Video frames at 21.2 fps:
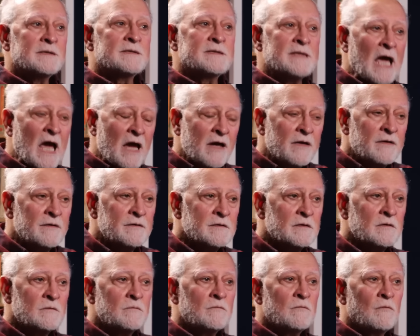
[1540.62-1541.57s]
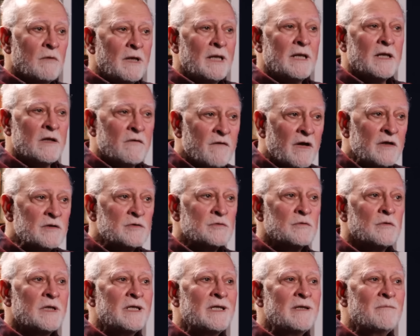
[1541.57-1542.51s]
Zionism will
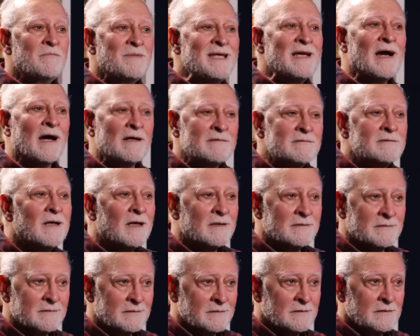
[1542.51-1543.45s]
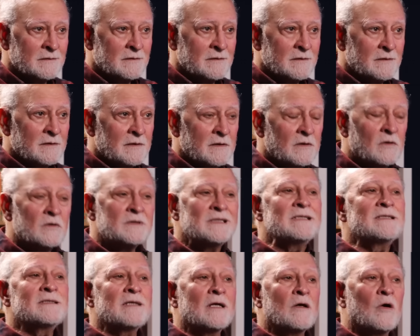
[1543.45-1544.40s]
eventually be undone because
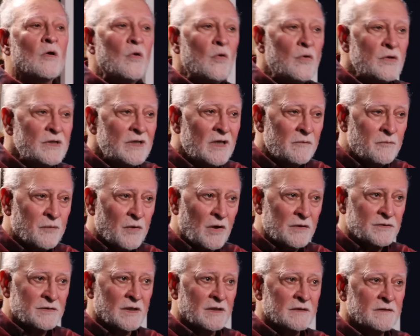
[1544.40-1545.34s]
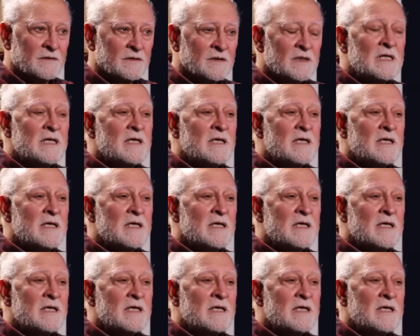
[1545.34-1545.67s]
it's a colonial project.